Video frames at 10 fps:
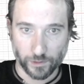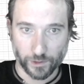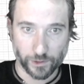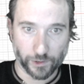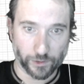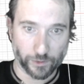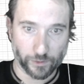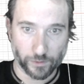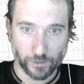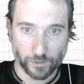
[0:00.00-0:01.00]

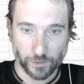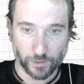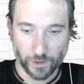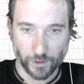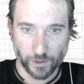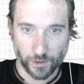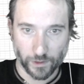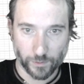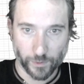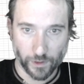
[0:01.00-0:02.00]
You.
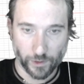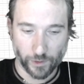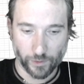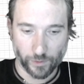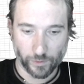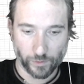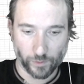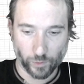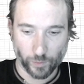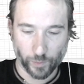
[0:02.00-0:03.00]
Let's make you
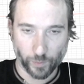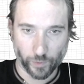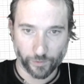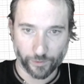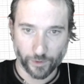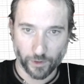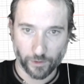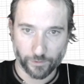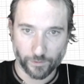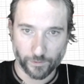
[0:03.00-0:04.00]
0.5.